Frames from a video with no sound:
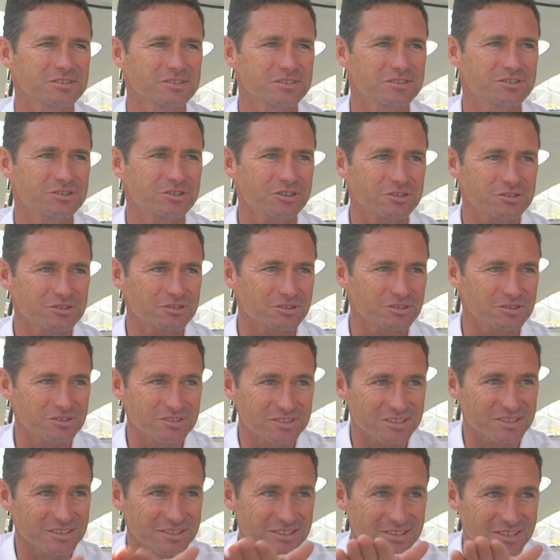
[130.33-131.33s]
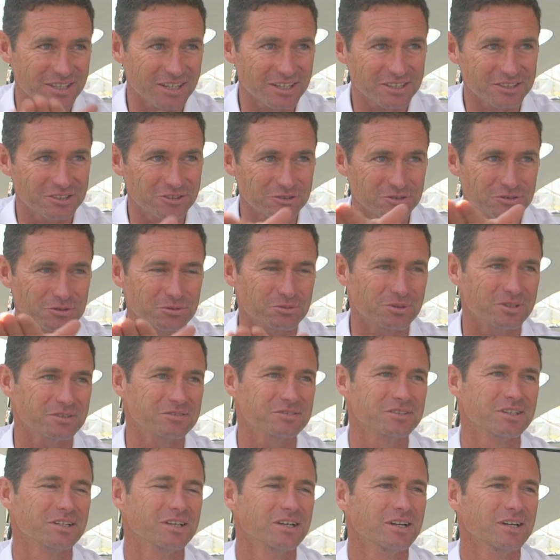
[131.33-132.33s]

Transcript: It just uh, slide on the wave.